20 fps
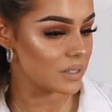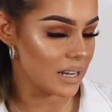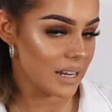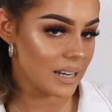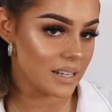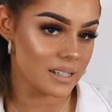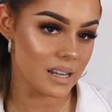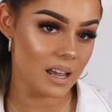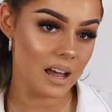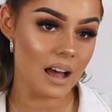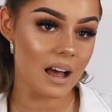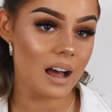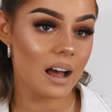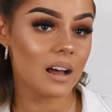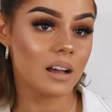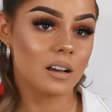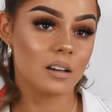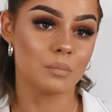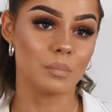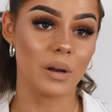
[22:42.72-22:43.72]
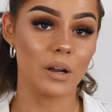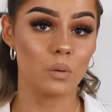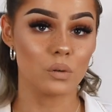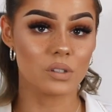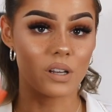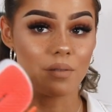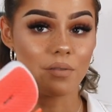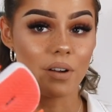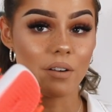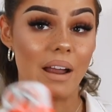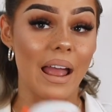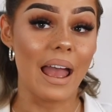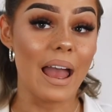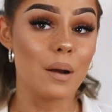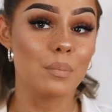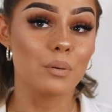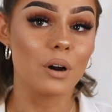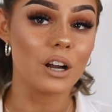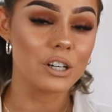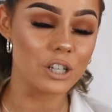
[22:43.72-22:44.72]
Teaser, my all-time favorite
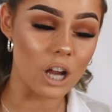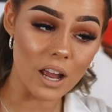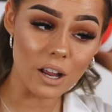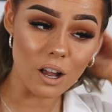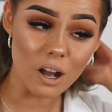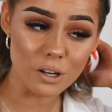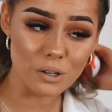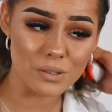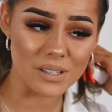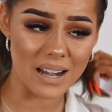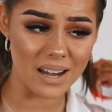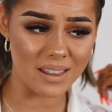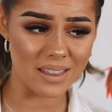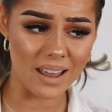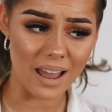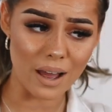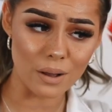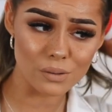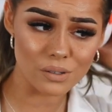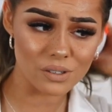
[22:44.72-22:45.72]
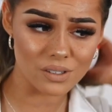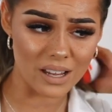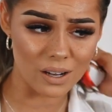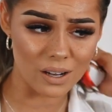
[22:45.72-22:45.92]
hairbrush. I can't use anything else.